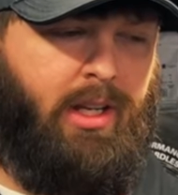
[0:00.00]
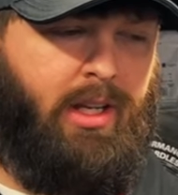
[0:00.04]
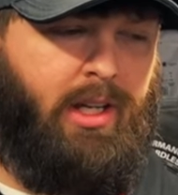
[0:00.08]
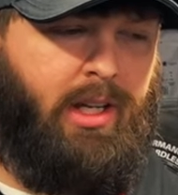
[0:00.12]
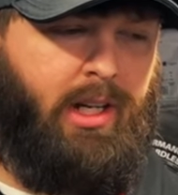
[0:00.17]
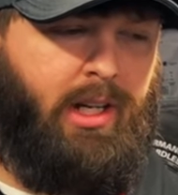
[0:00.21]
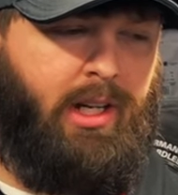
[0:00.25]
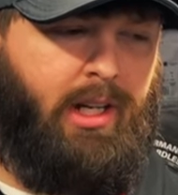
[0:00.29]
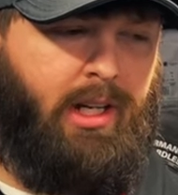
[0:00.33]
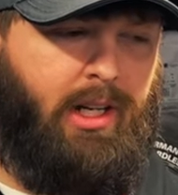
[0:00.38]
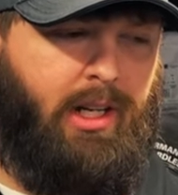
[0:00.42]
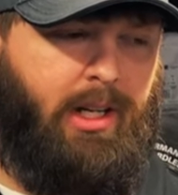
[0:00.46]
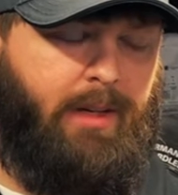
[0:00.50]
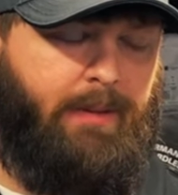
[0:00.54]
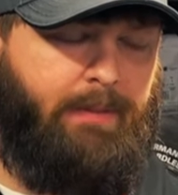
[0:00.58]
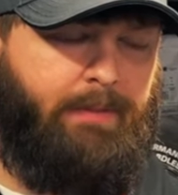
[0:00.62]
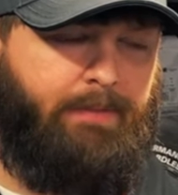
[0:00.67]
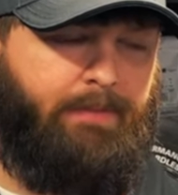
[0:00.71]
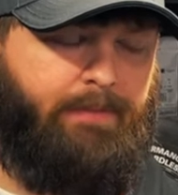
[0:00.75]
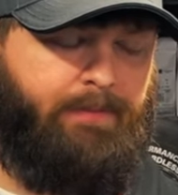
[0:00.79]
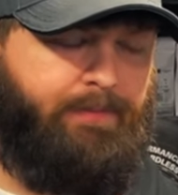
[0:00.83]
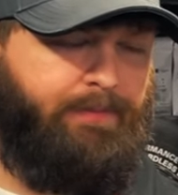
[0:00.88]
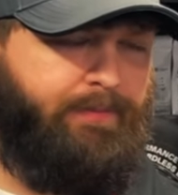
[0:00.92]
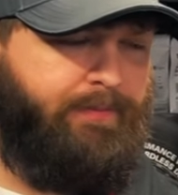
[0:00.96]

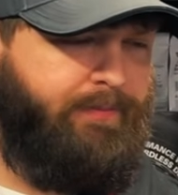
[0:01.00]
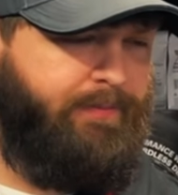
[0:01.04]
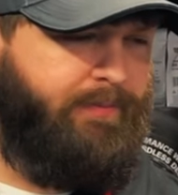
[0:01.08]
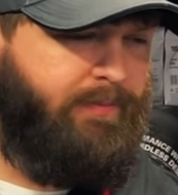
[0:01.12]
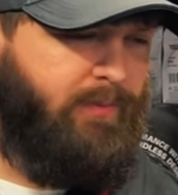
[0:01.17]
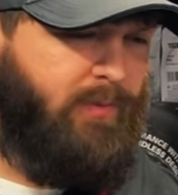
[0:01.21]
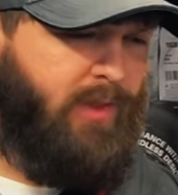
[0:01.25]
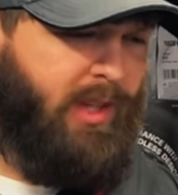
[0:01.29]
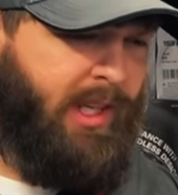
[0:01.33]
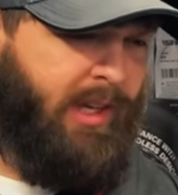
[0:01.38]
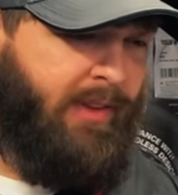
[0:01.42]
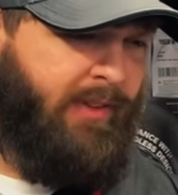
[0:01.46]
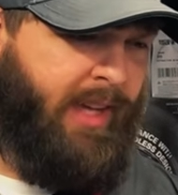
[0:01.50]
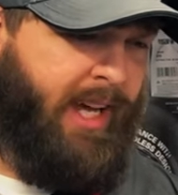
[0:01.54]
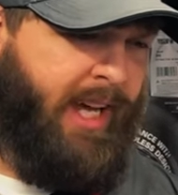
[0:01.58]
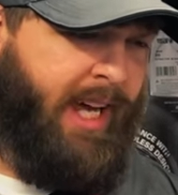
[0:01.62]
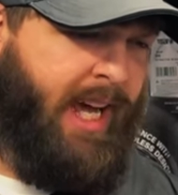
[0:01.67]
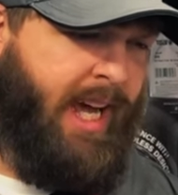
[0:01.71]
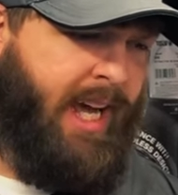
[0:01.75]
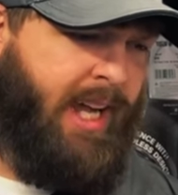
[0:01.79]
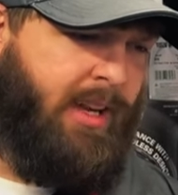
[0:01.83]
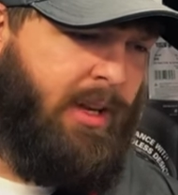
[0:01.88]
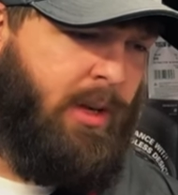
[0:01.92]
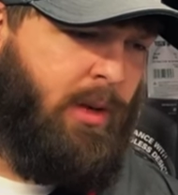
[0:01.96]
Um, they
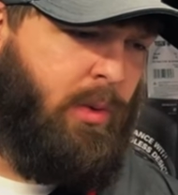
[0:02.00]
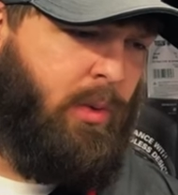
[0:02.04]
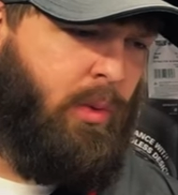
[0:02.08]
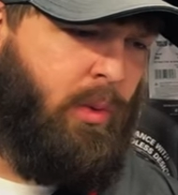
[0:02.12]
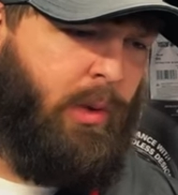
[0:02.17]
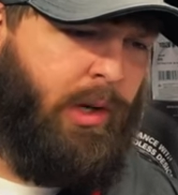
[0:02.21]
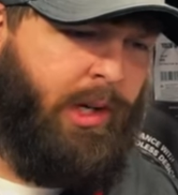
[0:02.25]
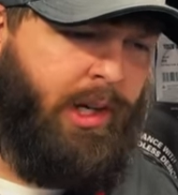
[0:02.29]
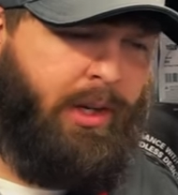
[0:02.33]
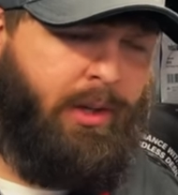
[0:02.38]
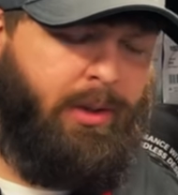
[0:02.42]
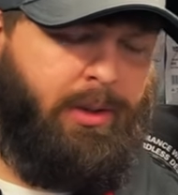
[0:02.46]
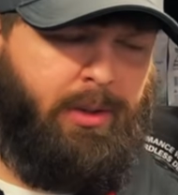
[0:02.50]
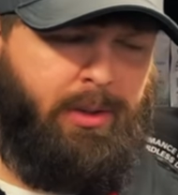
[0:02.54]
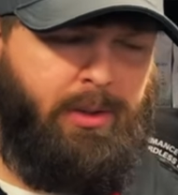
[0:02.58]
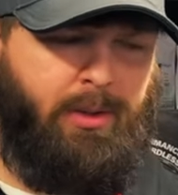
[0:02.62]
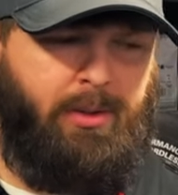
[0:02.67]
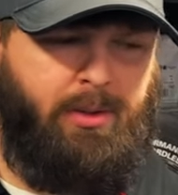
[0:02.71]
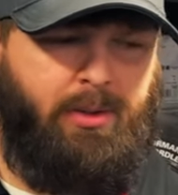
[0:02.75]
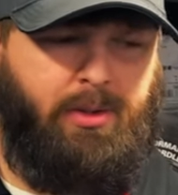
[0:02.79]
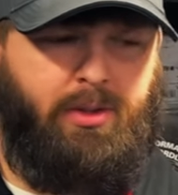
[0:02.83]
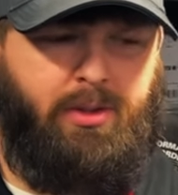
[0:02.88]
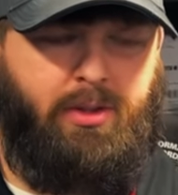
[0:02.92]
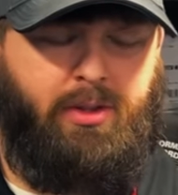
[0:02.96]
had new
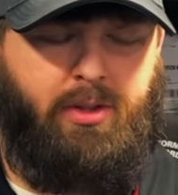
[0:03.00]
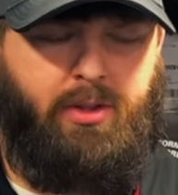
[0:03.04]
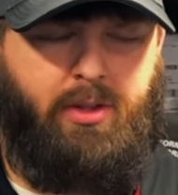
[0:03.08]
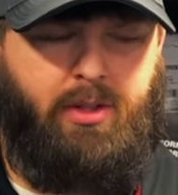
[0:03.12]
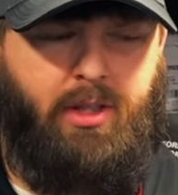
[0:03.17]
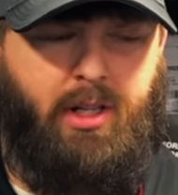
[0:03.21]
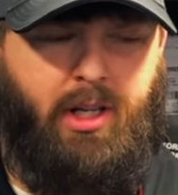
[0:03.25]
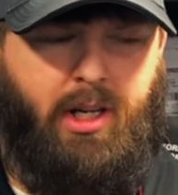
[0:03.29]
welders.